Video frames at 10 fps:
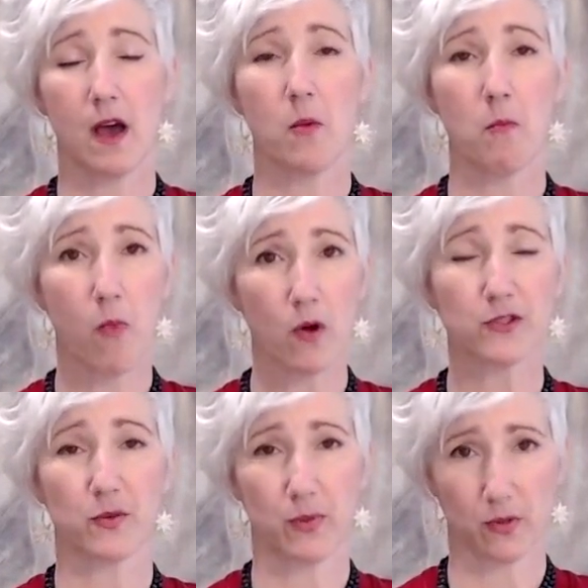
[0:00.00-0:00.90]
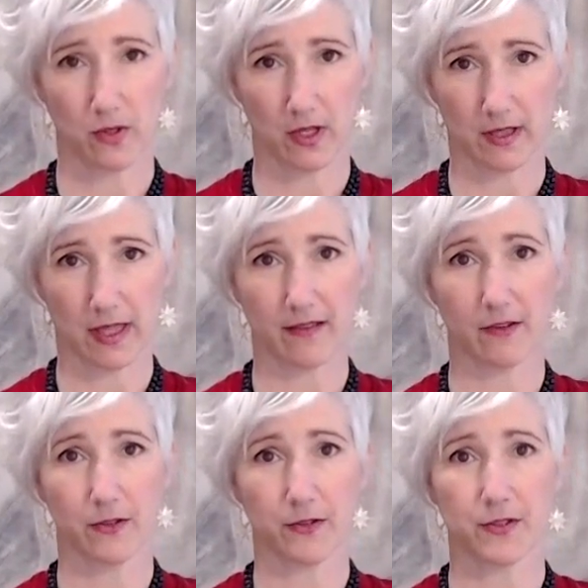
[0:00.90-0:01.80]
multiple
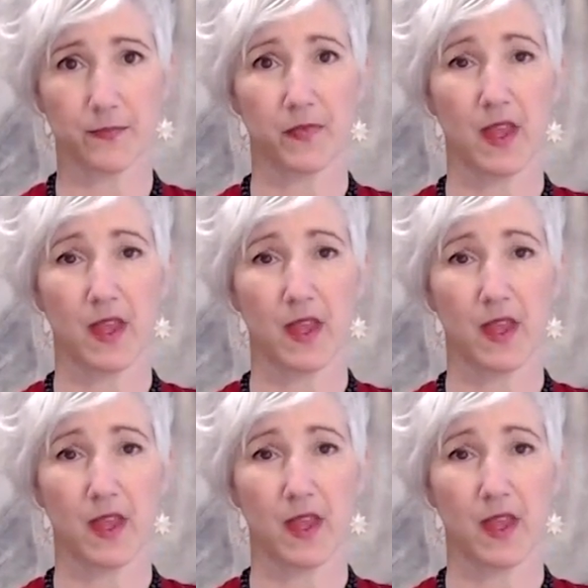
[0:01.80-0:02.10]
levels.